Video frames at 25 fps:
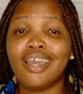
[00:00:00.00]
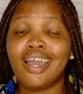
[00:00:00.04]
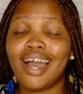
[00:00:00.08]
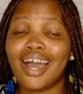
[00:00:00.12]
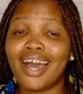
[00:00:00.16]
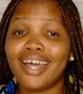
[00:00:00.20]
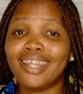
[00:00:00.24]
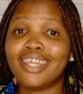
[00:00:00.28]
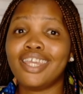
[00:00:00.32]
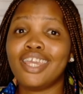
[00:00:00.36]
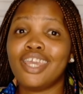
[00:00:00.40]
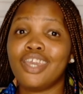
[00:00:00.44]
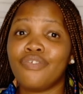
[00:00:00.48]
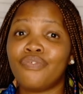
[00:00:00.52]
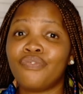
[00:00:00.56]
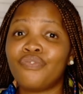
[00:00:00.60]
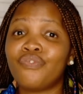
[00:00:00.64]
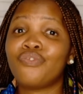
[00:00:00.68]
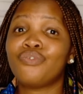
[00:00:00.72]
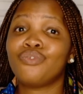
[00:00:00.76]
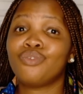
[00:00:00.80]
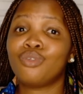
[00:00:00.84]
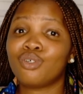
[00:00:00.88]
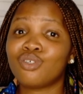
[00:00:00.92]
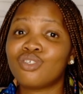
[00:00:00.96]
And
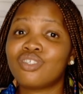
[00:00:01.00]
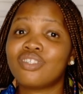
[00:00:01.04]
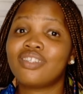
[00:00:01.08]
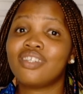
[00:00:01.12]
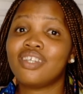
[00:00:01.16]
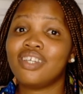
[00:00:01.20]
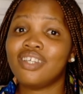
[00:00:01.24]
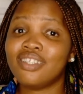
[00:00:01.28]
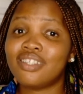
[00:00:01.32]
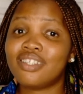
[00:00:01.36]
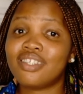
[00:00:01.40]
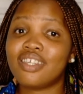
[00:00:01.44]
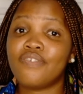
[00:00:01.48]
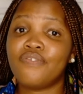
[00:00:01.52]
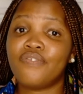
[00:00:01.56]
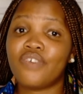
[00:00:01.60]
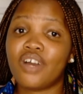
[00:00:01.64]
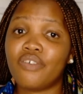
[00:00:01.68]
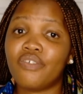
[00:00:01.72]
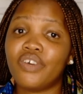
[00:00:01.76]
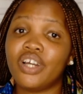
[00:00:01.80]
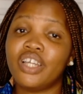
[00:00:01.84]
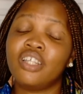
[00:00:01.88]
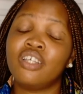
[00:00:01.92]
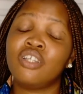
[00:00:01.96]
if
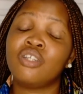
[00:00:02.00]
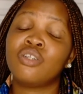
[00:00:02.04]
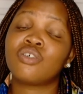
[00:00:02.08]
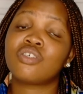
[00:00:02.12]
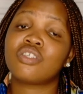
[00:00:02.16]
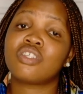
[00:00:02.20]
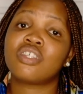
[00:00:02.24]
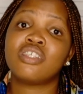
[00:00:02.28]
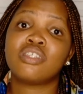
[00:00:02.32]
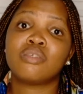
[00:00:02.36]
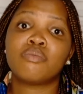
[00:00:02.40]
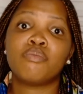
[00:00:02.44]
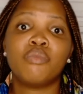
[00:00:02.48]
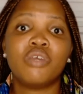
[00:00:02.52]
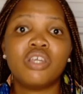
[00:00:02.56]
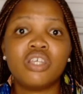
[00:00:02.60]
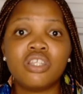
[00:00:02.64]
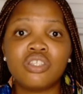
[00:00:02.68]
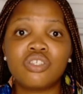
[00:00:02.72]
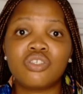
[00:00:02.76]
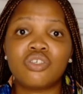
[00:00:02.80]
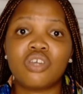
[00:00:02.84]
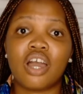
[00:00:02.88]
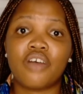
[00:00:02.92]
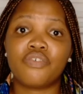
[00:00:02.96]
avoiding those things
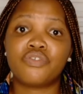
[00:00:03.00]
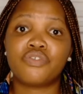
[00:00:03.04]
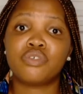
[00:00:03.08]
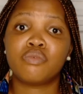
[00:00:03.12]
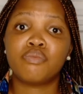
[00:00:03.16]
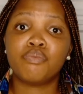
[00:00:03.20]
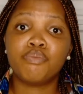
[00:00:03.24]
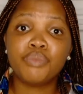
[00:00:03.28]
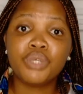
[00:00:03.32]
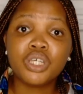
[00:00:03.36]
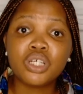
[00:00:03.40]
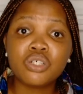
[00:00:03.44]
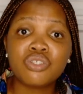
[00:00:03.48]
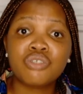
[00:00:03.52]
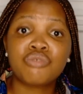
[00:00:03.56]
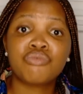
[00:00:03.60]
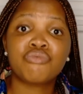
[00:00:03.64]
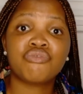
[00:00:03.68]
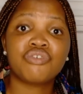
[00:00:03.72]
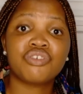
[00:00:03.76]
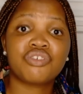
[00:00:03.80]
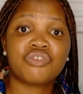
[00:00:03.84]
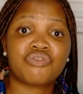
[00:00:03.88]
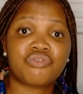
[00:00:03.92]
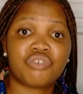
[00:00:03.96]
means you have to mute,
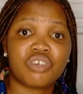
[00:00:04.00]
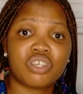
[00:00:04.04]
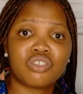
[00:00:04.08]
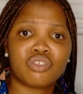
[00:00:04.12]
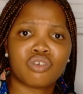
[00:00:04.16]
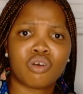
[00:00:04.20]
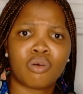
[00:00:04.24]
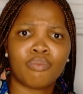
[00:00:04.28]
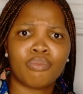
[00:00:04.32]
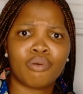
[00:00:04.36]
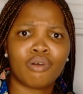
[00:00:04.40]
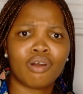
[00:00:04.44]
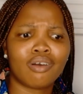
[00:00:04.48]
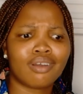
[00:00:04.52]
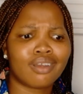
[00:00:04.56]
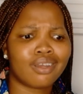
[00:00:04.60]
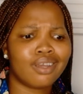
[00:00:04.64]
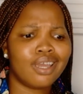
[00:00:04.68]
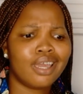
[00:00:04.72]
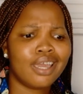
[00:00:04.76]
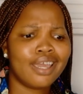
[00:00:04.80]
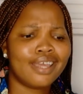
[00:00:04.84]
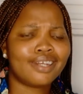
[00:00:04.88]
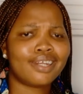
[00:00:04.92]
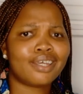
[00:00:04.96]
restrict, or block,
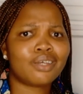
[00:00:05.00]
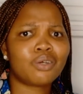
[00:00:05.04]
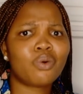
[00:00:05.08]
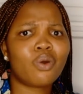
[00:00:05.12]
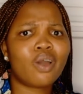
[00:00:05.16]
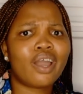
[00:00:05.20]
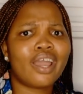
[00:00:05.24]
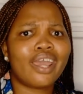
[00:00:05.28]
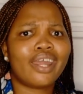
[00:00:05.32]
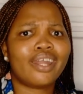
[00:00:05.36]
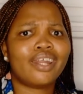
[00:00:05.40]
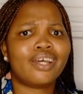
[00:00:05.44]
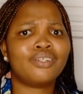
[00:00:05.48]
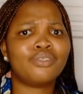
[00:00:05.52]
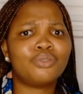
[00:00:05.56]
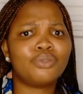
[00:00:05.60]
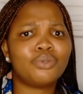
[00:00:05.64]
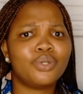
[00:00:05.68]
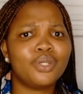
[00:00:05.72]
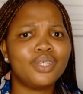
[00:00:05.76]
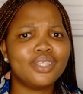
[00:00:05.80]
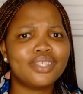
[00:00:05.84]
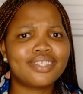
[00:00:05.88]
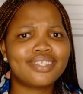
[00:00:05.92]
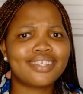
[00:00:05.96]
then go ahead and
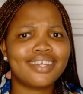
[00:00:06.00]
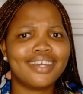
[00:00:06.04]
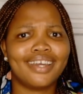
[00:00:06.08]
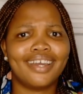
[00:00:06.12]
do it.